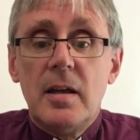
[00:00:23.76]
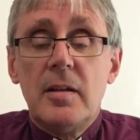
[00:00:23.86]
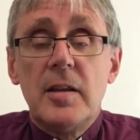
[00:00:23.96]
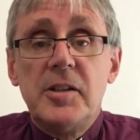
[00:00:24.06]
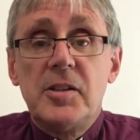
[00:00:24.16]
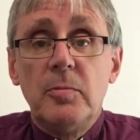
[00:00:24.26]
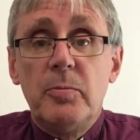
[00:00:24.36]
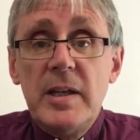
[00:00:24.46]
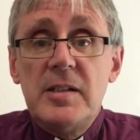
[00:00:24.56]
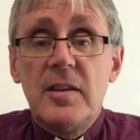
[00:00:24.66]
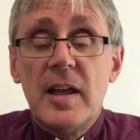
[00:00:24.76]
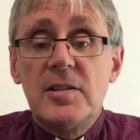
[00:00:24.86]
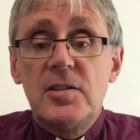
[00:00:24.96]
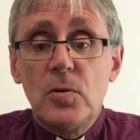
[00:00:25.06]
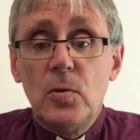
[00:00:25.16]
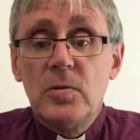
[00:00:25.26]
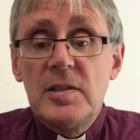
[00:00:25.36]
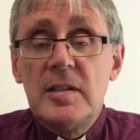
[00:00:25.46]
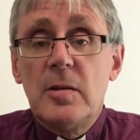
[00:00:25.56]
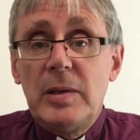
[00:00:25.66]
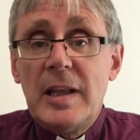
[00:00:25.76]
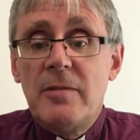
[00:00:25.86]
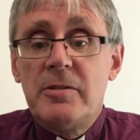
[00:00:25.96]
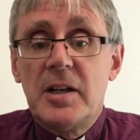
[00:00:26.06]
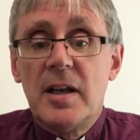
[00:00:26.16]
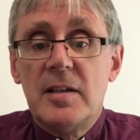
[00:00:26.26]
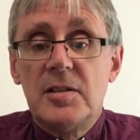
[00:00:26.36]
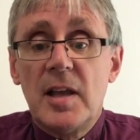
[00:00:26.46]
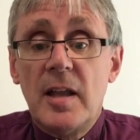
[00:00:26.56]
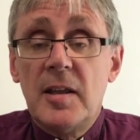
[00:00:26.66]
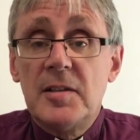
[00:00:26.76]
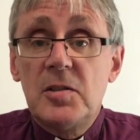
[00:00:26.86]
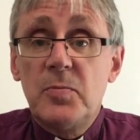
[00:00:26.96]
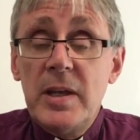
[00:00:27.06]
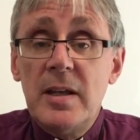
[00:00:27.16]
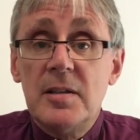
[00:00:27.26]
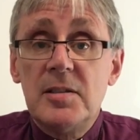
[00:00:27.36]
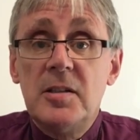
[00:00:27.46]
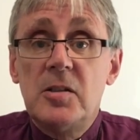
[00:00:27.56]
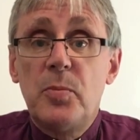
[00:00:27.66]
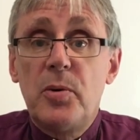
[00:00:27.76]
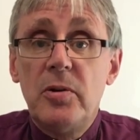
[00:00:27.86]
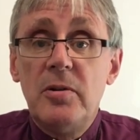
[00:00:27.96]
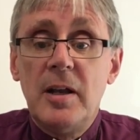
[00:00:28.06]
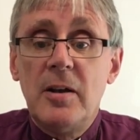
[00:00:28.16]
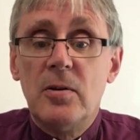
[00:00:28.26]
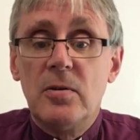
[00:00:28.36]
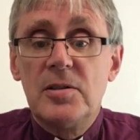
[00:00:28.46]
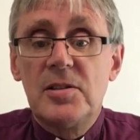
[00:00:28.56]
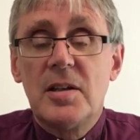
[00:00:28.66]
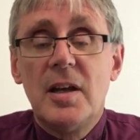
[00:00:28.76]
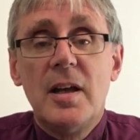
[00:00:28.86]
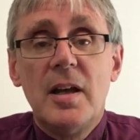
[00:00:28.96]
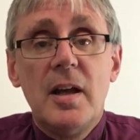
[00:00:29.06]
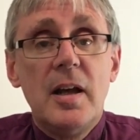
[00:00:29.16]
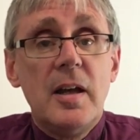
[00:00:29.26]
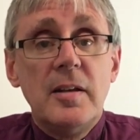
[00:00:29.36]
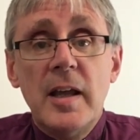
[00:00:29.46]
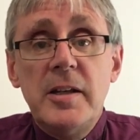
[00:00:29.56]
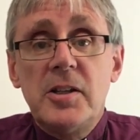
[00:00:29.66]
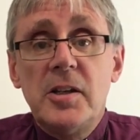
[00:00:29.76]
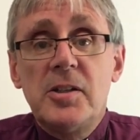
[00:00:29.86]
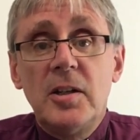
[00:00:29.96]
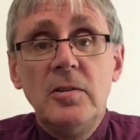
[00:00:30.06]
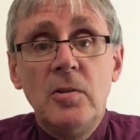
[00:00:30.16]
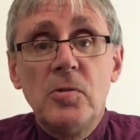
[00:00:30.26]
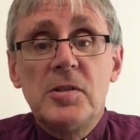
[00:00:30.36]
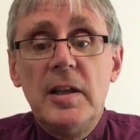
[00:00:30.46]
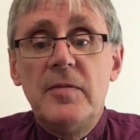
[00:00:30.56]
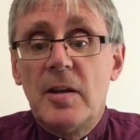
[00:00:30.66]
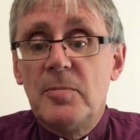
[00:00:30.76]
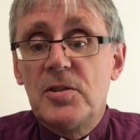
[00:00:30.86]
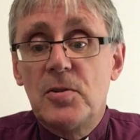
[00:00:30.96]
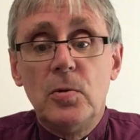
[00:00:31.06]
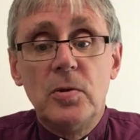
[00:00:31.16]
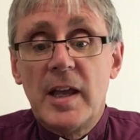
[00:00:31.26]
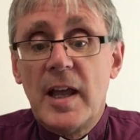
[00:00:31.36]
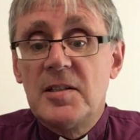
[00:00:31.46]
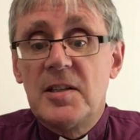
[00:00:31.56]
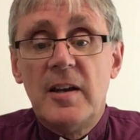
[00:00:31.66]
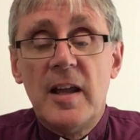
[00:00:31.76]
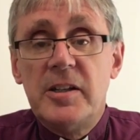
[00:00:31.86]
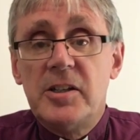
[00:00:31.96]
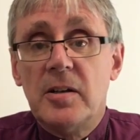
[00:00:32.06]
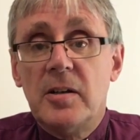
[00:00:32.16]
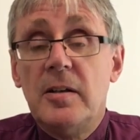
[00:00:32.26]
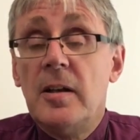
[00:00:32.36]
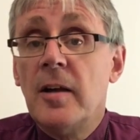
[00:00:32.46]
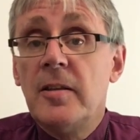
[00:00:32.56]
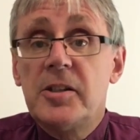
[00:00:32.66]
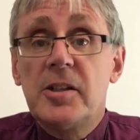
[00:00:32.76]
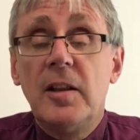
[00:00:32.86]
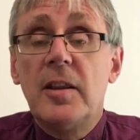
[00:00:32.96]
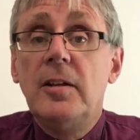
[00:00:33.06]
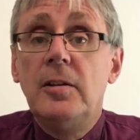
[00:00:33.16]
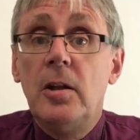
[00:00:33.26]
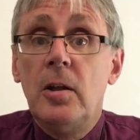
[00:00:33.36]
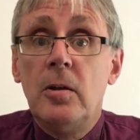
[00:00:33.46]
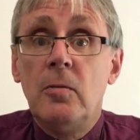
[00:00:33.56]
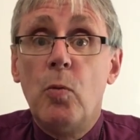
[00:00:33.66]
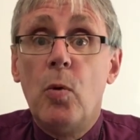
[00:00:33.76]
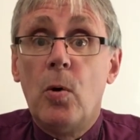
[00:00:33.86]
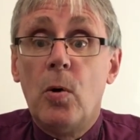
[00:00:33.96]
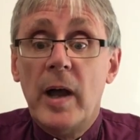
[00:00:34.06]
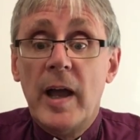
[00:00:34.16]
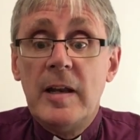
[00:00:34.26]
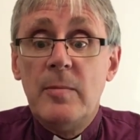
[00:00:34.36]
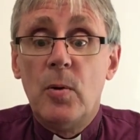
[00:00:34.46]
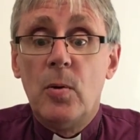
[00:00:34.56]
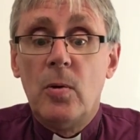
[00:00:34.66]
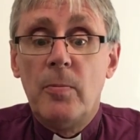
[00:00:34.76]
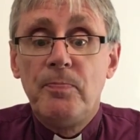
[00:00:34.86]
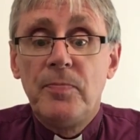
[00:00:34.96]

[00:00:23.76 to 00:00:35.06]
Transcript: They shall beat their swords into plowshares and their spears into pruning hooks. Nation shall not lift up sword against nation, neither shall they learn war any more.